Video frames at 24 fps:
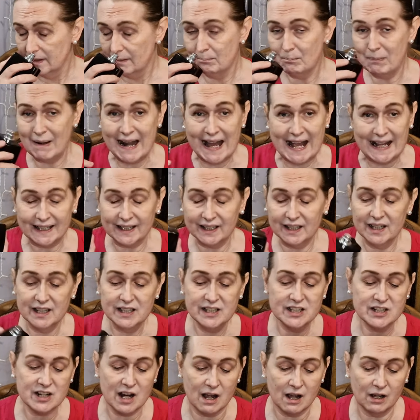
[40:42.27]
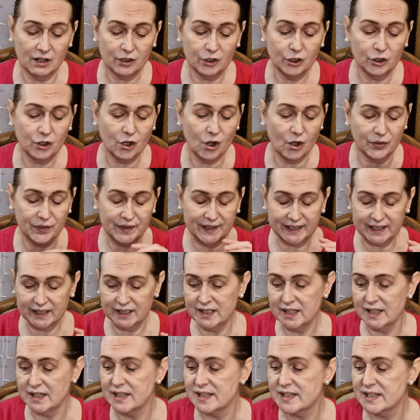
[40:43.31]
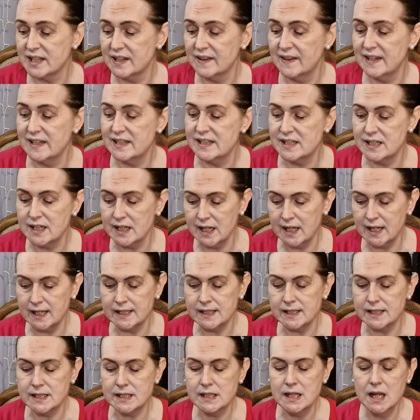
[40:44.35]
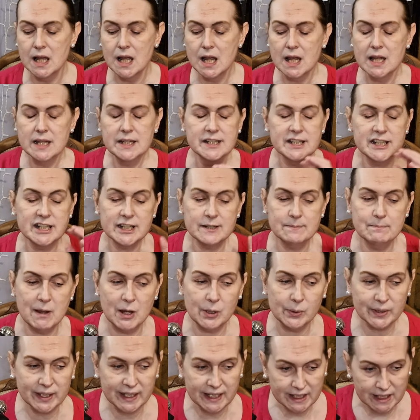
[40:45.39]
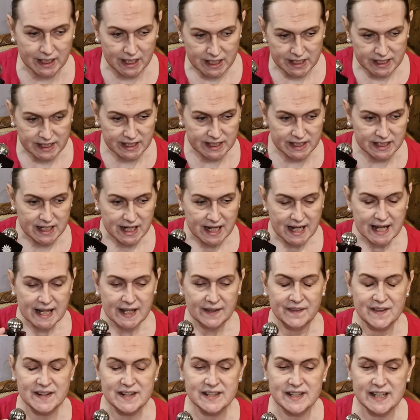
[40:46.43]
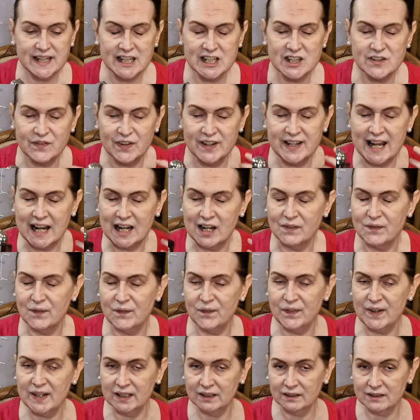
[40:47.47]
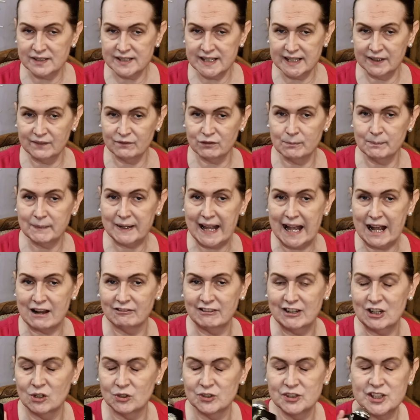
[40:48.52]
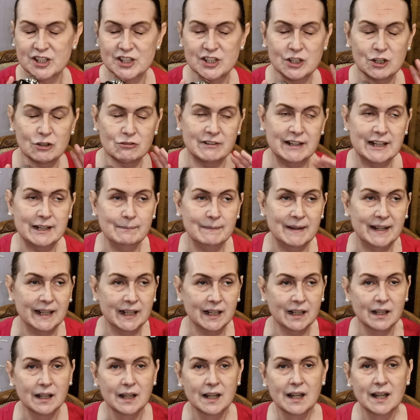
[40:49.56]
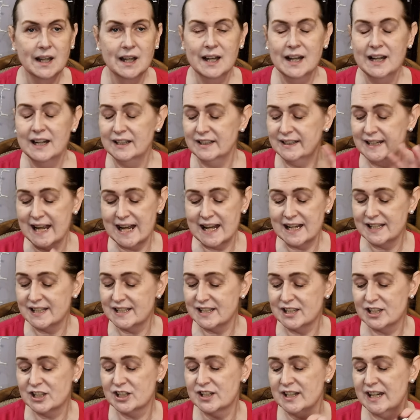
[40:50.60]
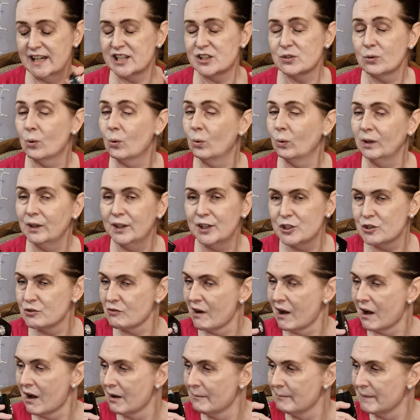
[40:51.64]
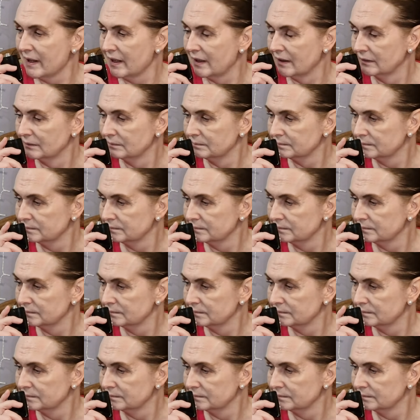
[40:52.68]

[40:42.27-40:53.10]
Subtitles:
black, dark gothicness. This is smokiness. This is Fenella Fielding from Carry On Screaming. Yes, it's all the drama.